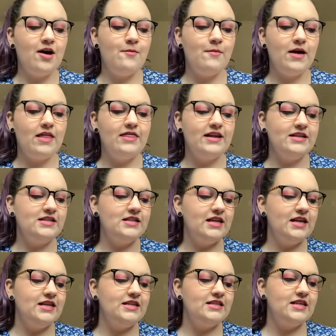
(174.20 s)
This
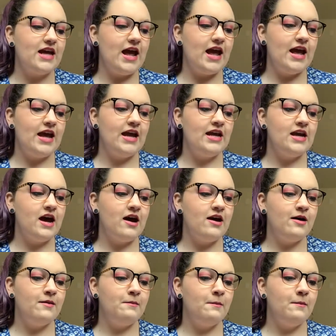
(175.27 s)
is a
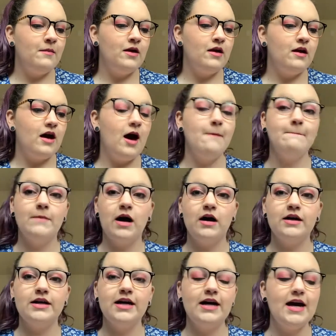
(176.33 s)

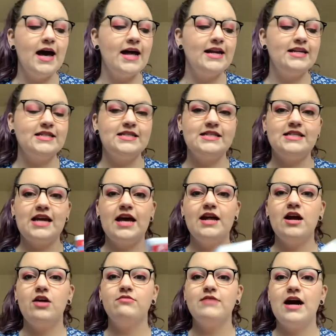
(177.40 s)
manga, and it's set
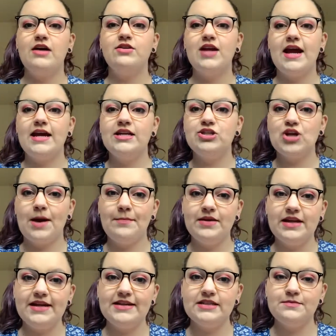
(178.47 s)
around a
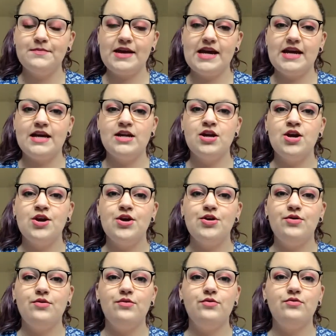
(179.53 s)
Japanese man
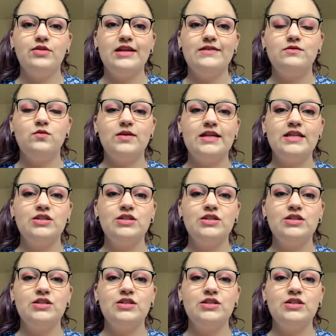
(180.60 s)
who lives with his